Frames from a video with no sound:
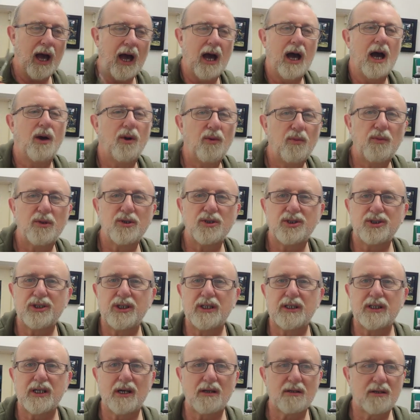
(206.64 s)
how much
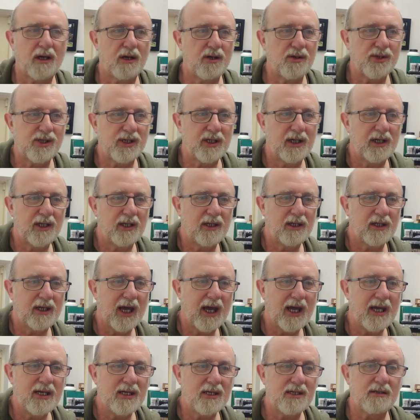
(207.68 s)
detail goes in in the
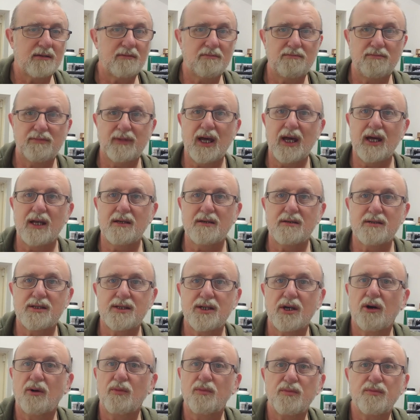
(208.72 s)
end,
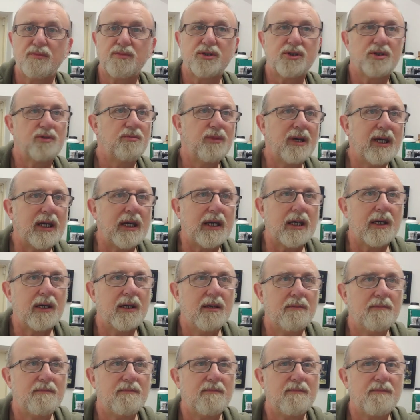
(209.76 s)
that's up to me.
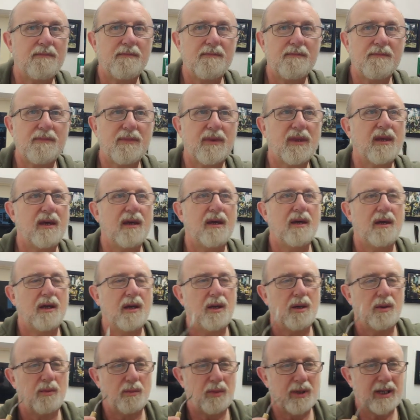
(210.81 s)

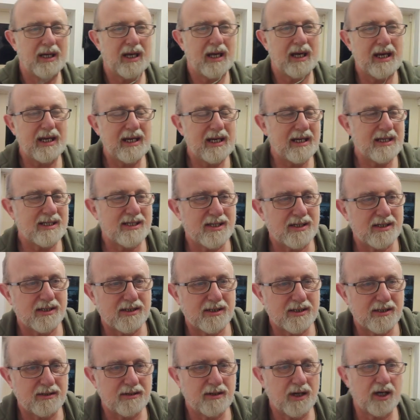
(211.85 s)
But it
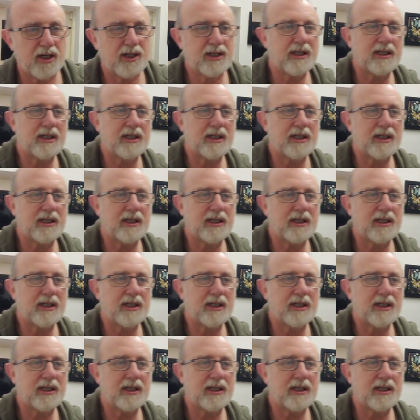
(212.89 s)
isn't a